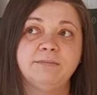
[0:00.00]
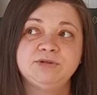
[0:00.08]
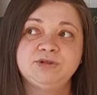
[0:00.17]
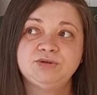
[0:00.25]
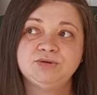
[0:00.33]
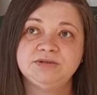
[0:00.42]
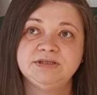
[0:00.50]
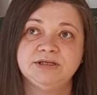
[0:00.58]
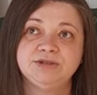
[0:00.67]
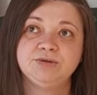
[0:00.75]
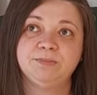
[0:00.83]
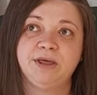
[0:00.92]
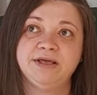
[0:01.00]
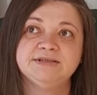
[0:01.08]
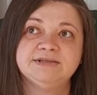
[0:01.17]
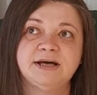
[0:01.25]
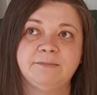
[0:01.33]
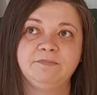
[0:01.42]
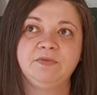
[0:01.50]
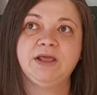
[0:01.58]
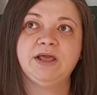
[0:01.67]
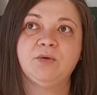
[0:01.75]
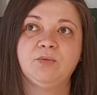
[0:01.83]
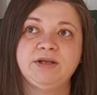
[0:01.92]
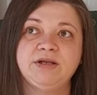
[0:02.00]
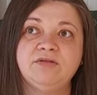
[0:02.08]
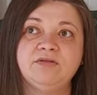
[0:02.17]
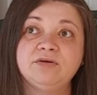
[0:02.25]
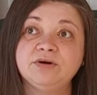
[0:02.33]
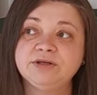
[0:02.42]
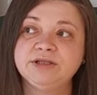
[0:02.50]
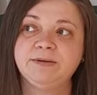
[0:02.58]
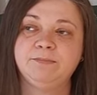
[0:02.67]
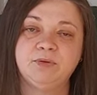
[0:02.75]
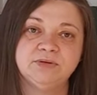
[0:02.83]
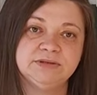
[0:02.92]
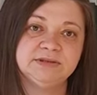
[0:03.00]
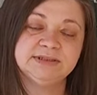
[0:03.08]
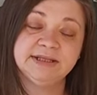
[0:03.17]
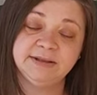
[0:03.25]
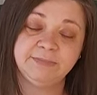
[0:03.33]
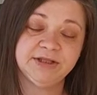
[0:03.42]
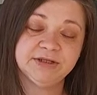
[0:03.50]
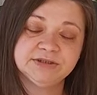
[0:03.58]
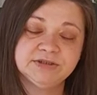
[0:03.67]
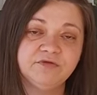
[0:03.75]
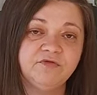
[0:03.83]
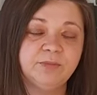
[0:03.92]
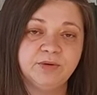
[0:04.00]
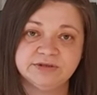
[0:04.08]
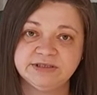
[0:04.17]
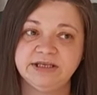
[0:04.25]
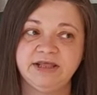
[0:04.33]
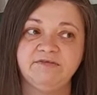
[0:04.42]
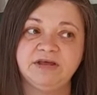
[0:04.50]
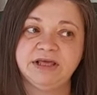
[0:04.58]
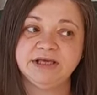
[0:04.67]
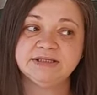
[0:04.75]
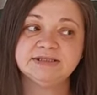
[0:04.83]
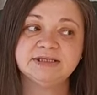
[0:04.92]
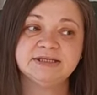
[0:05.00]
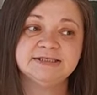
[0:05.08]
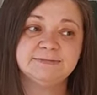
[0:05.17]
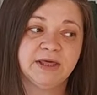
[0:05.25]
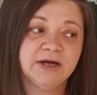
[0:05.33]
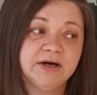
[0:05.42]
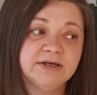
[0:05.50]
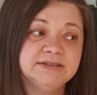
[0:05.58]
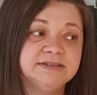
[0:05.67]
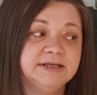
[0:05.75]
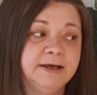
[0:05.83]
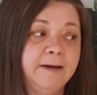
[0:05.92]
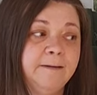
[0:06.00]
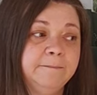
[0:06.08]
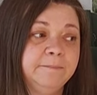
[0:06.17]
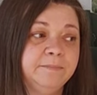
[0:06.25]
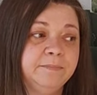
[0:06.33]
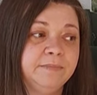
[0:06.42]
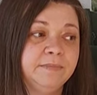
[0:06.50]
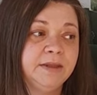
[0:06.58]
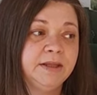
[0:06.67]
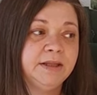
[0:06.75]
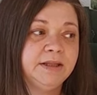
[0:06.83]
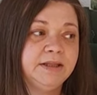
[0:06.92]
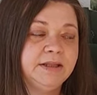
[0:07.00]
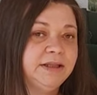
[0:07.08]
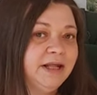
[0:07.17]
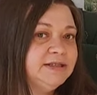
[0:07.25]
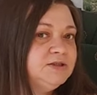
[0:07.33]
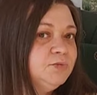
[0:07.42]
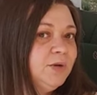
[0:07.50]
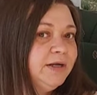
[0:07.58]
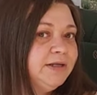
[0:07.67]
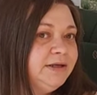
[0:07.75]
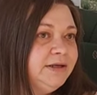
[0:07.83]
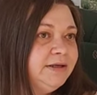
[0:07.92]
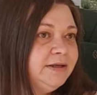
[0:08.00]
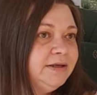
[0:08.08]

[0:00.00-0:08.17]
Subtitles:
I'm choosing to make something with 30 centimeters of positive ease, it's because that's what